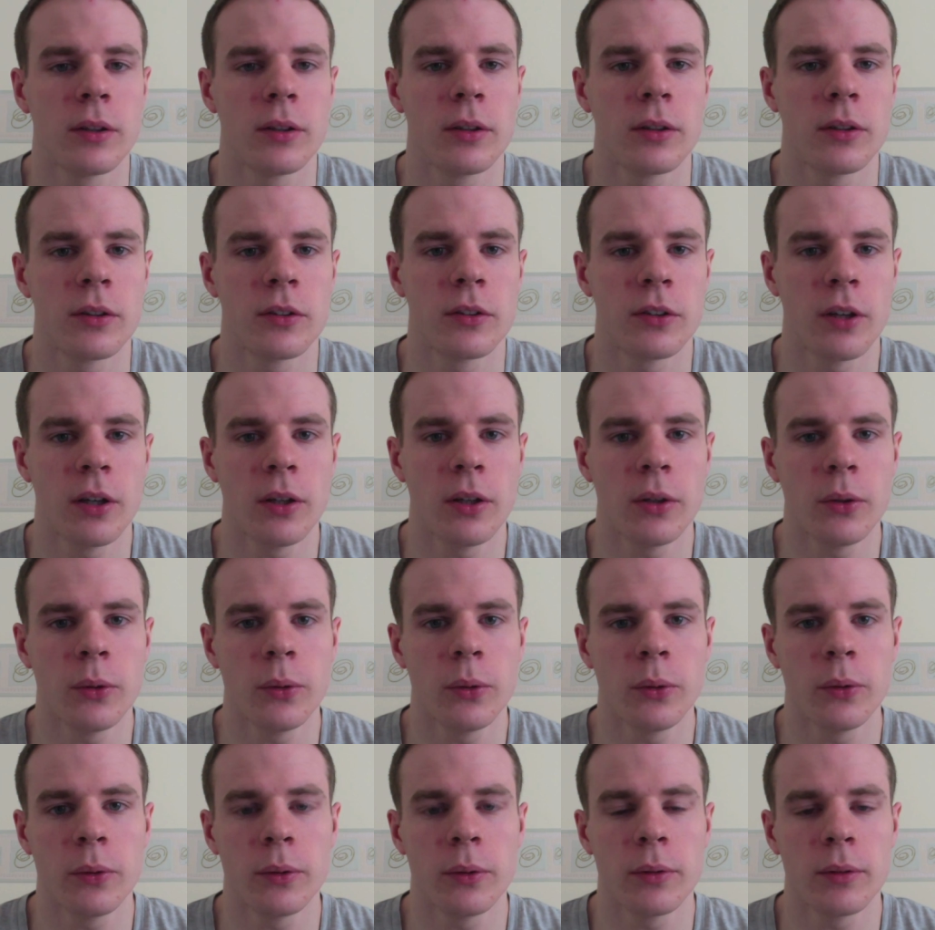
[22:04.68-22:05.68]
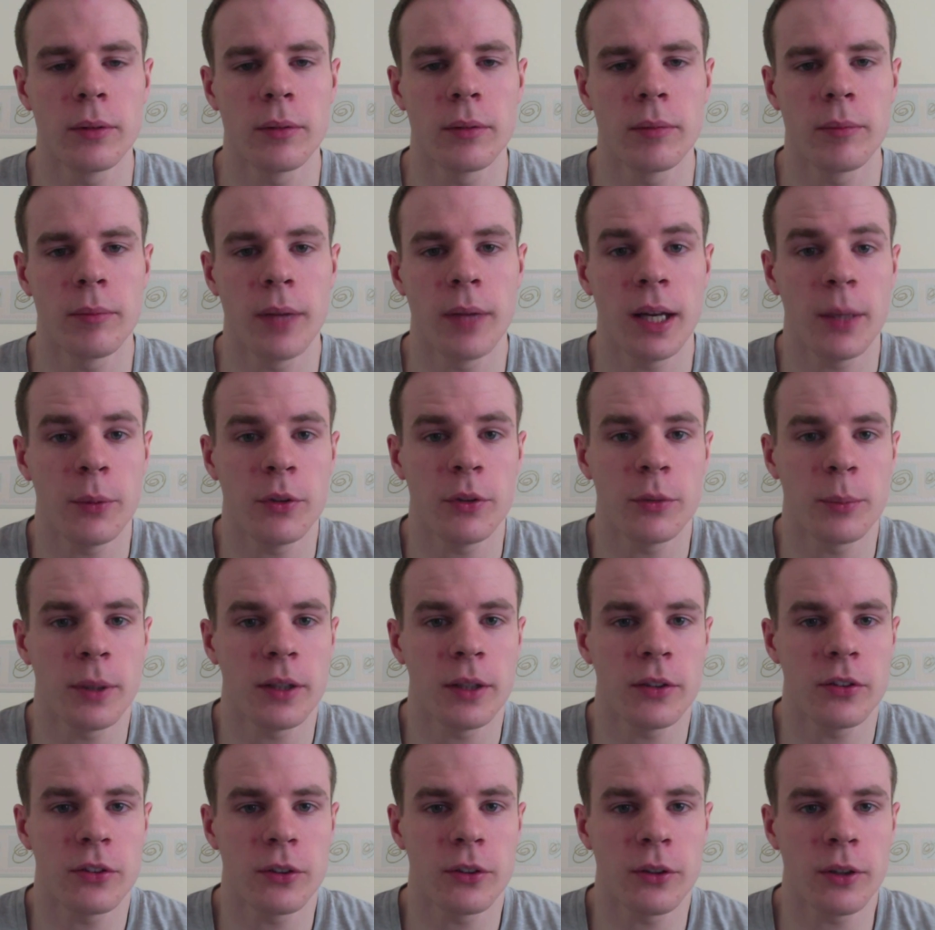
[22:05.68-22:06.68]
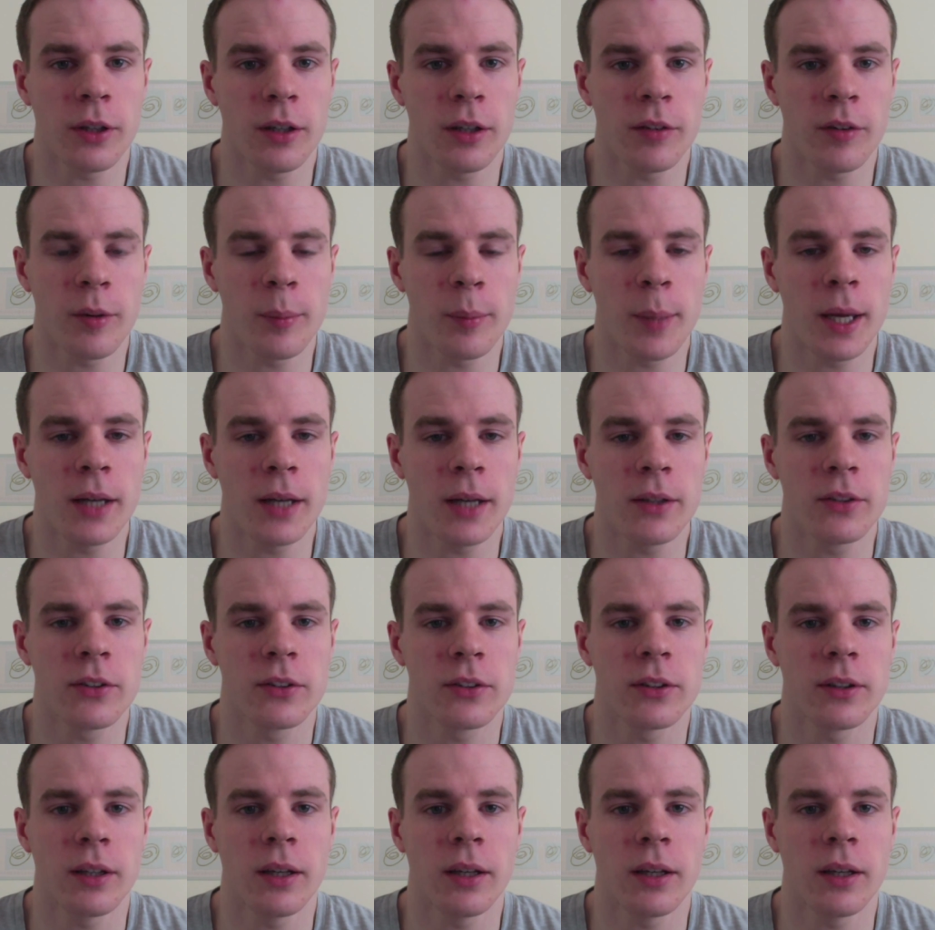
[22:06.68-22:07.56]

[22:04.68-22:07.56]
So that was my story of MS.